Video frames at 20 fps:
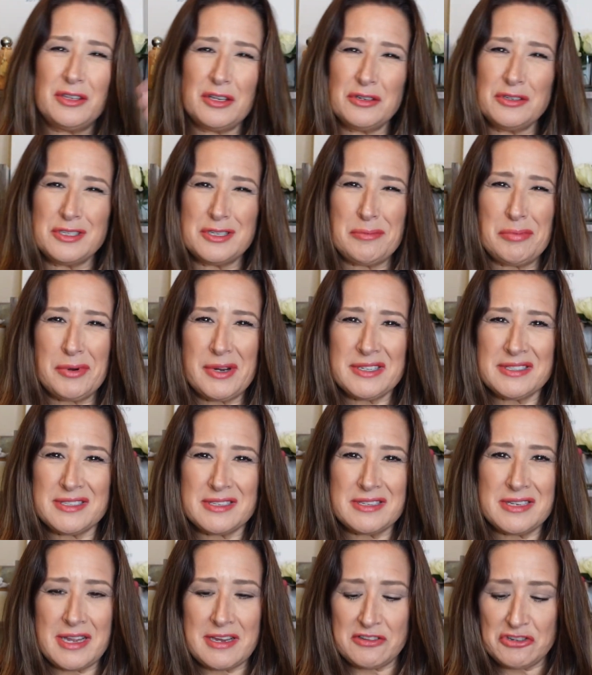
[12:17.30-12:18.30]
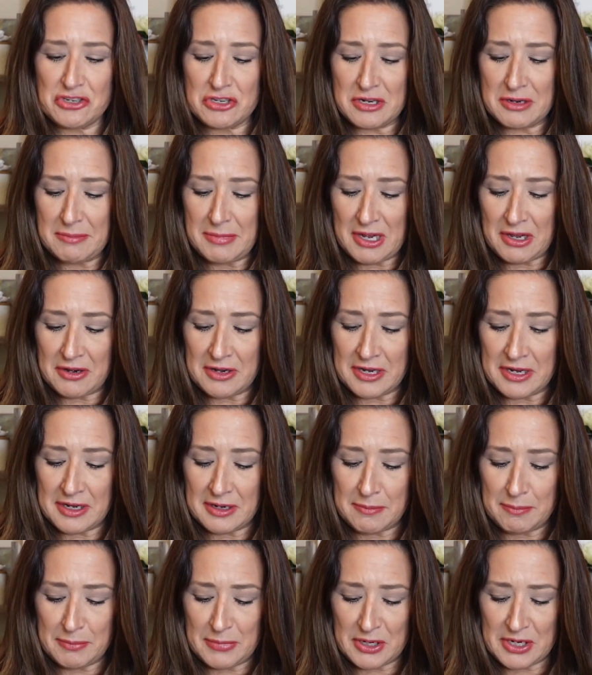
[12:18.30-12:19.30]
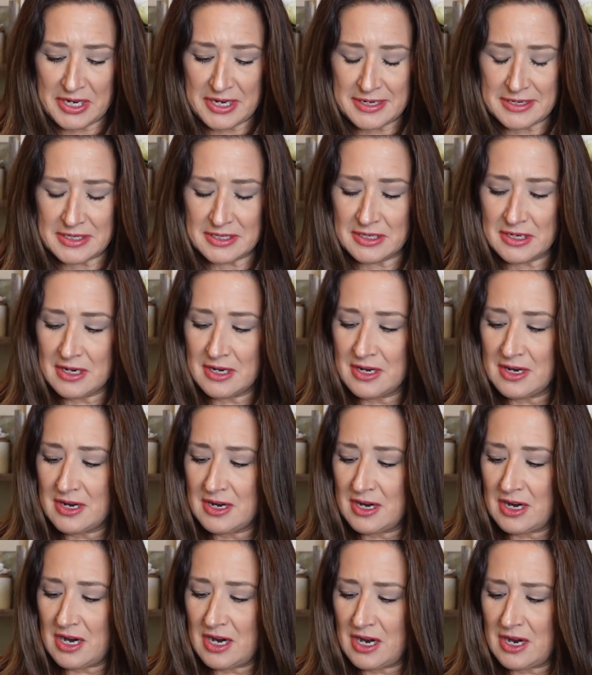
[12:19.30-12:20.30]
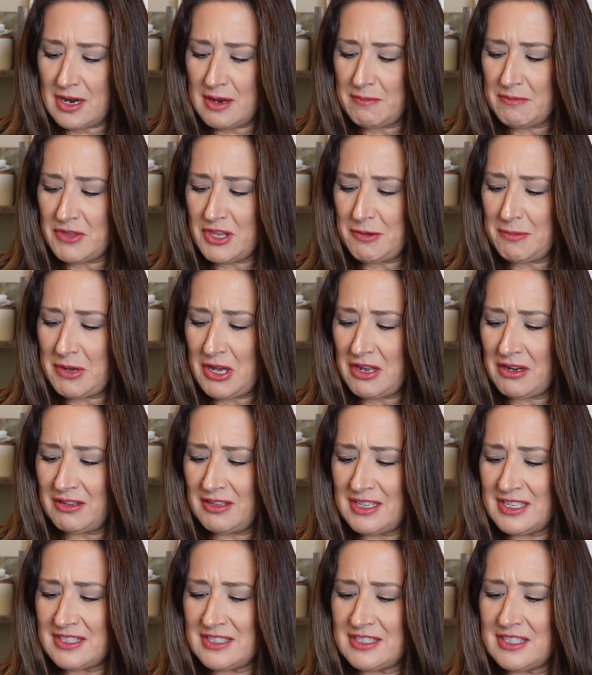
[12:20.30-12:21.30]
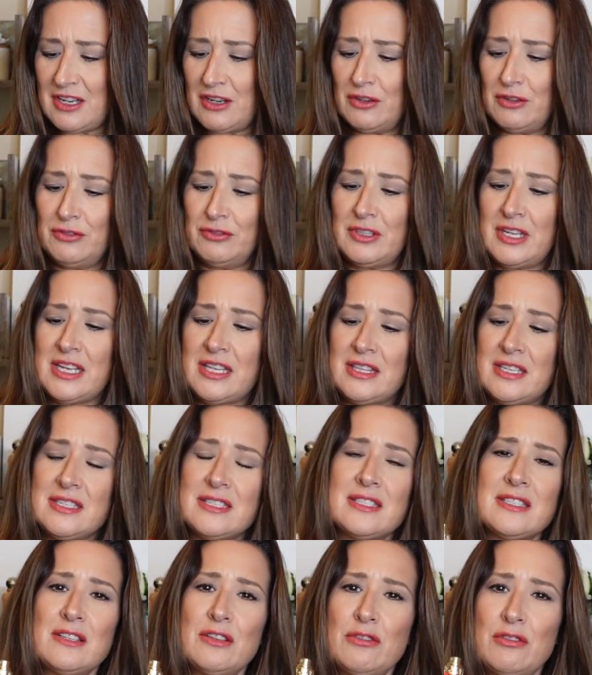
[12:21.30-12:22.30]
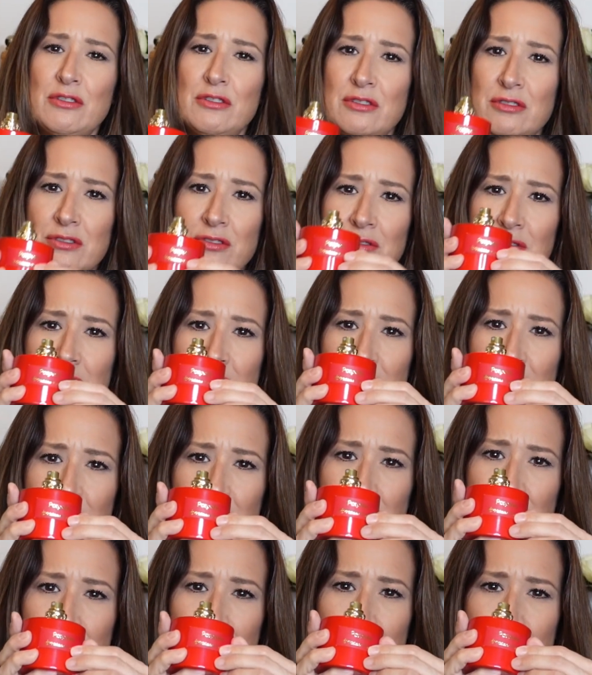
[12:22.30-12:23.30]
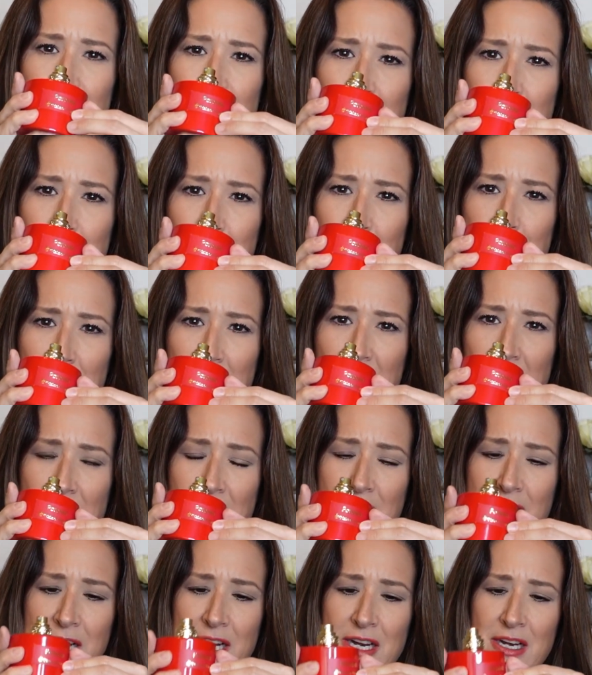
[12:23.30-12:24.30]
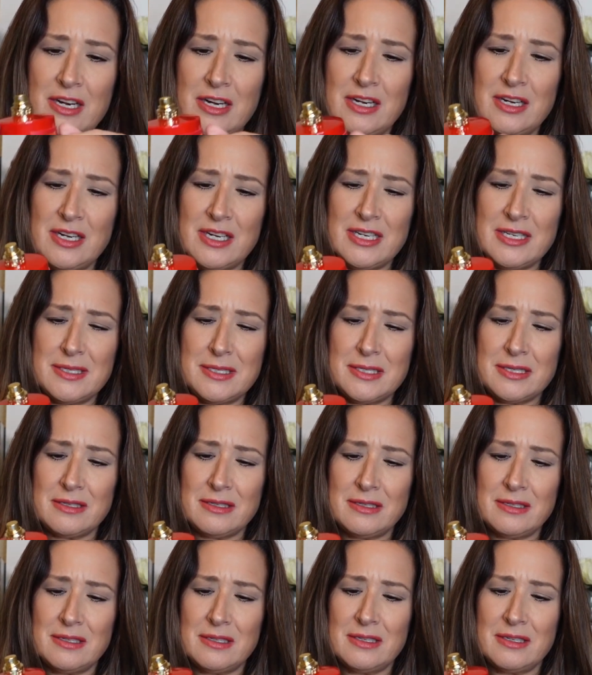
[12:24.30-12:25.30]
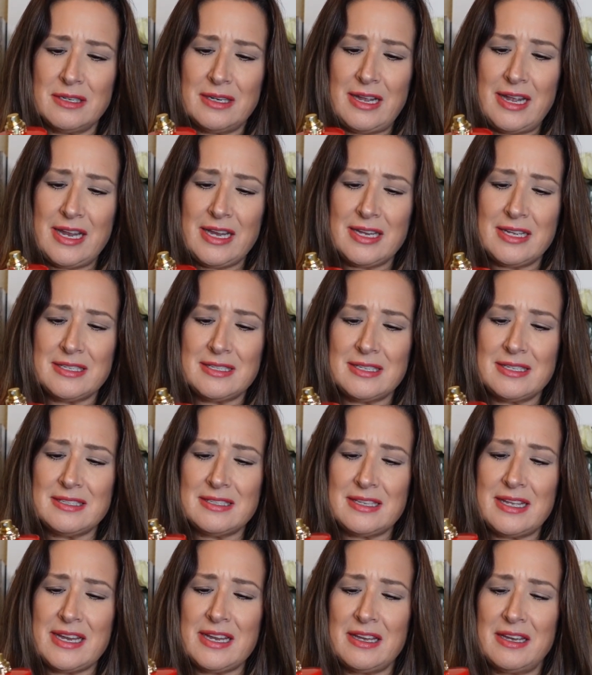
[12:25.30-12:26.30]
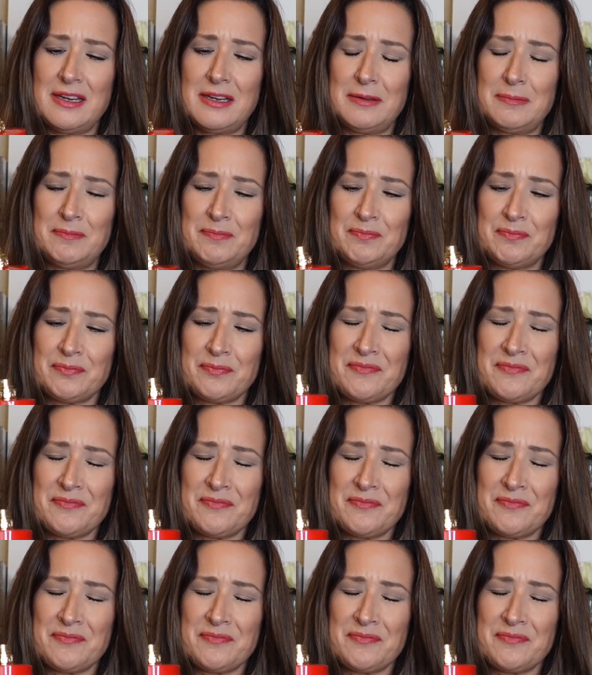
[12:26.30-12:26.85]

there's a presentation about it, but um, the bottle itself, like this little part here is, I guess it's like a um,